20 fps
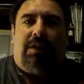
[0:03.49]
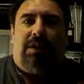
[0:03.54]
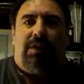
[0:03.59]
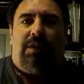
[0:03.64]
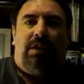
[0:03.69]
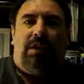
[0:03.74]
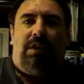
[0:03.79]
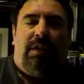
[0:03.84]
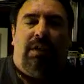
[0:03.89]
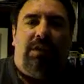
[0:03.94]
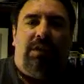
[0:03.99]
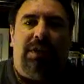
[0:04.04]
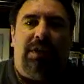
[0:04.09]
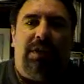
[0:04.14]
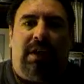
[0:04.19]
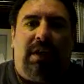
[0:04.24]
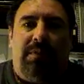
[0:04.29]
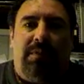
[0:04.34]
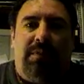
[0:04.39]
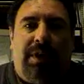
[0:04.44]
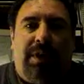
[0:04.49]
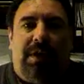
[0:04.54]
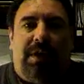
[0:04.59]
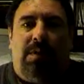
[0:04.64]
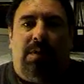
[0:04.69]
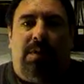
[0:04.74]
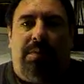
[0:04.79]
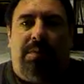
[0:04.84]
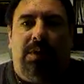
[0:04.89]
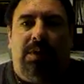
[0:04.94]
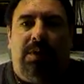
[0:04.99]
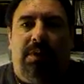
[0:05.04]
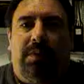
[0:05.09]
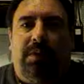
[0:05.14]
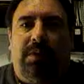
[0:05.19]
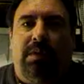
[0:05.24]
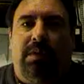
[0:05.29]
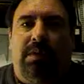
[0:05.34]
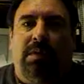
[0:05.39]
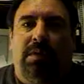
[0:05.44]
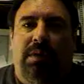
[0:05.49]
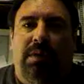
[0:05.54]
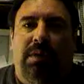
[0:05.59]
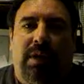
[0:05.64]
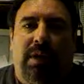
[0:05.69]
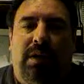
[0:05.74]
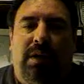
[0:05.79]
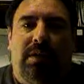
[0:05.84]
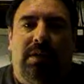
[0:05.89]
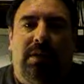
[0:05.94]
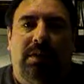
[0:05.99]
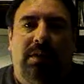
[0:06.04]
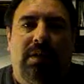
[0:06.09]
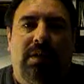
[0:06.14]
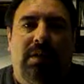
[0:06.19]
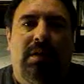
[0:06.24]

This is uh, second video I'm doing on uh,